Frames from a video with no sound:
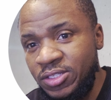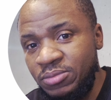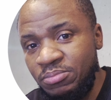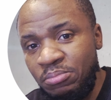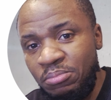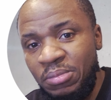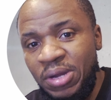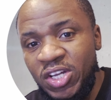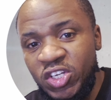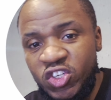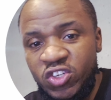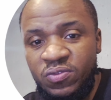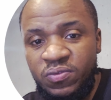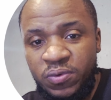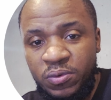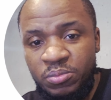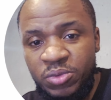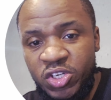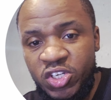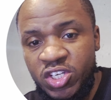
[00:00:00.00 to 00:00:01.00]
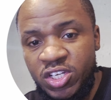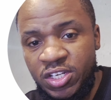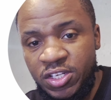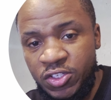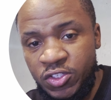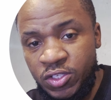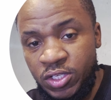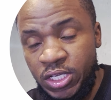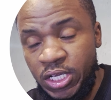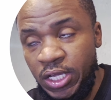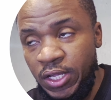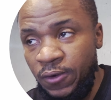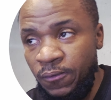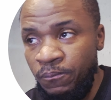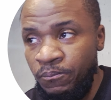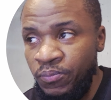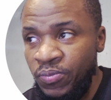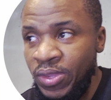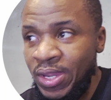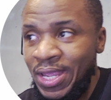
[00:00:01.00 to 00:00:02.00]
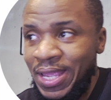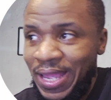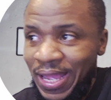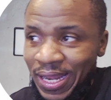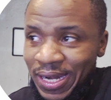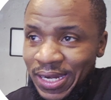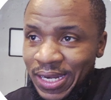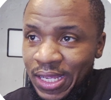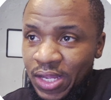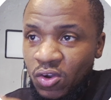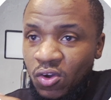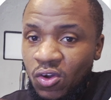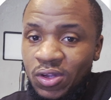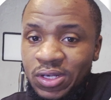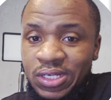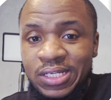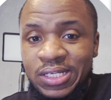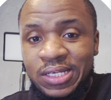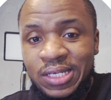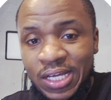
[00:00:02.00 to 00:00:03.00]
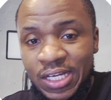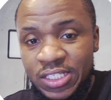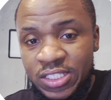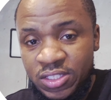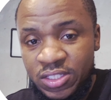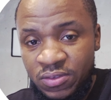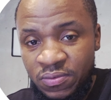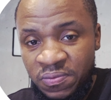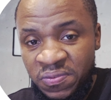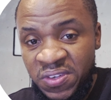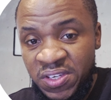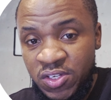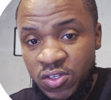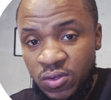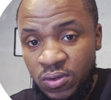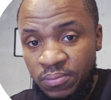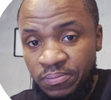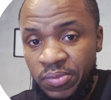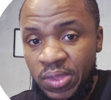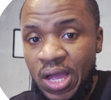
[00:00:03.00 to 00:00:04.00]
much information as you can. And then on the next video,